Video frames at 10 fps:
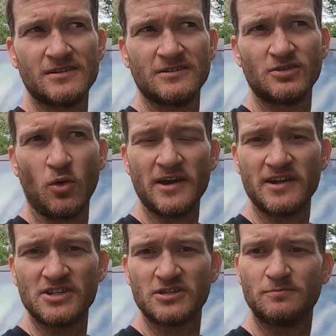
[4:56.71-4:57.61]
20
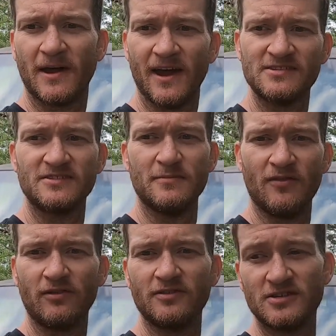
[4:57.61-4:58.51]
inches past the
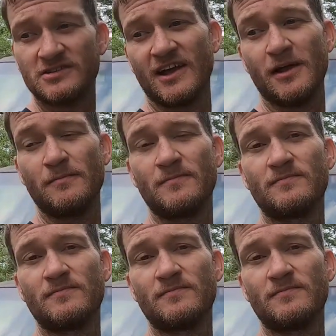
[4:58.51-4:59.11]
muffler this time.